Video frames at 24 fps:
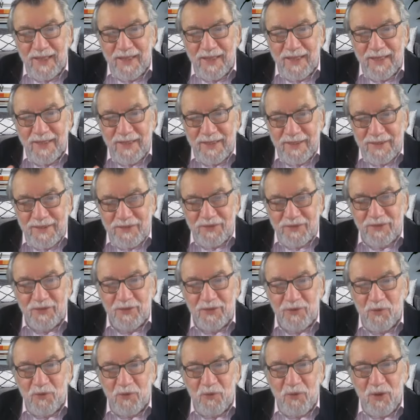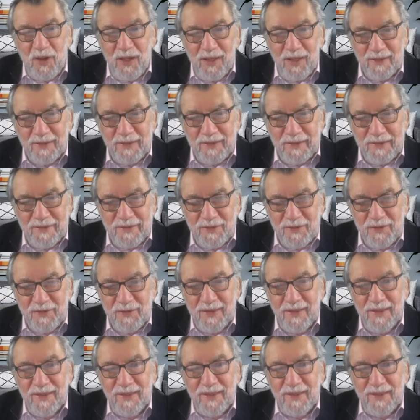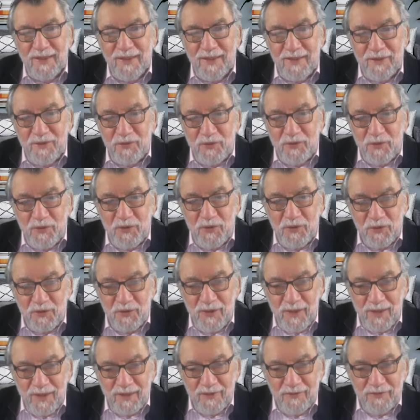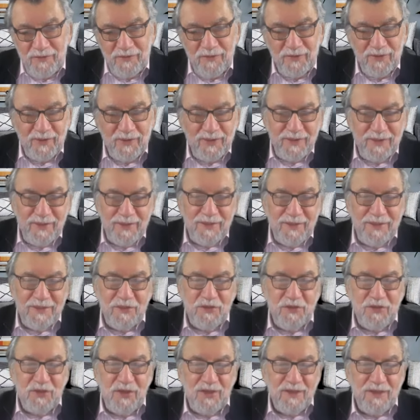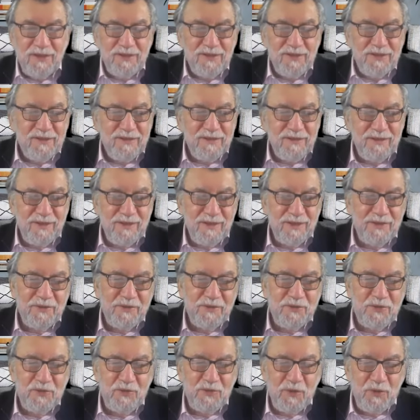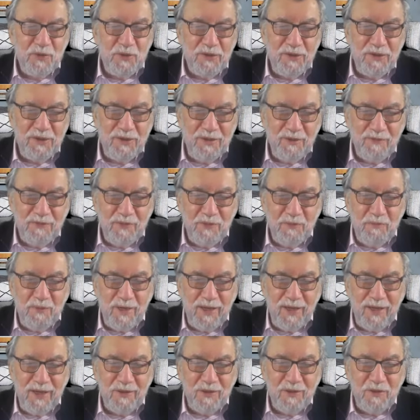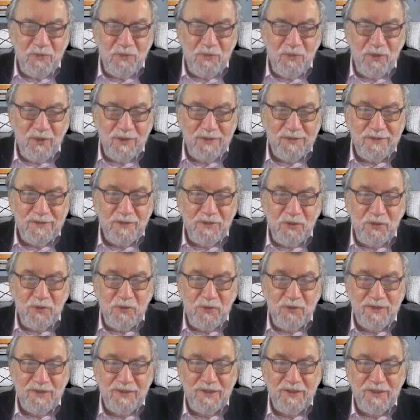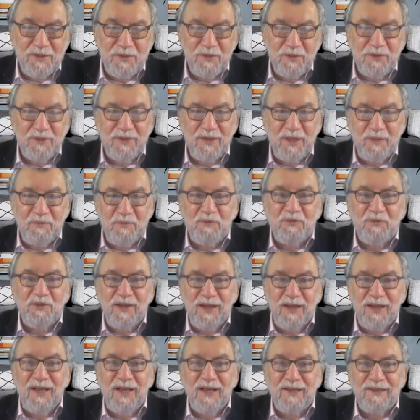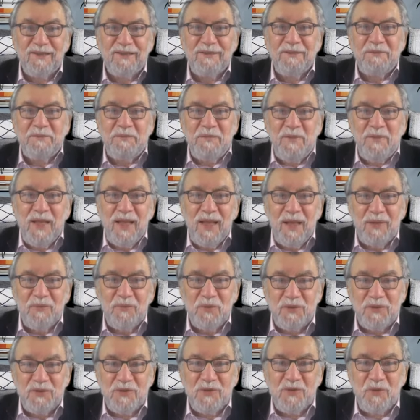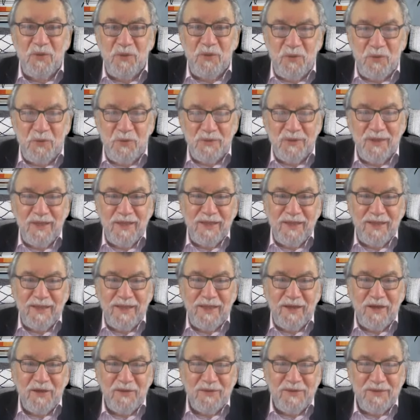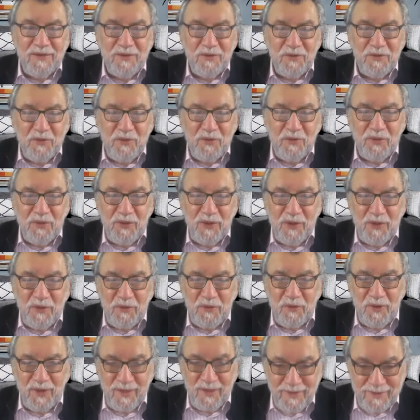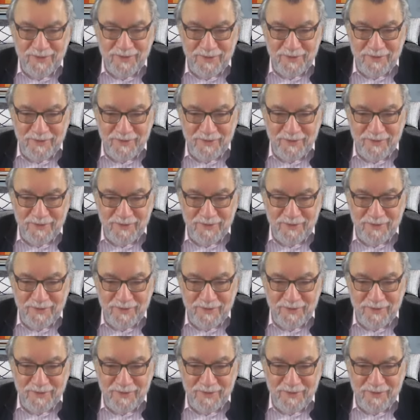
His qualities into your life. Just like the story of the man who wanted to know the secret name of God and was told that until you think right,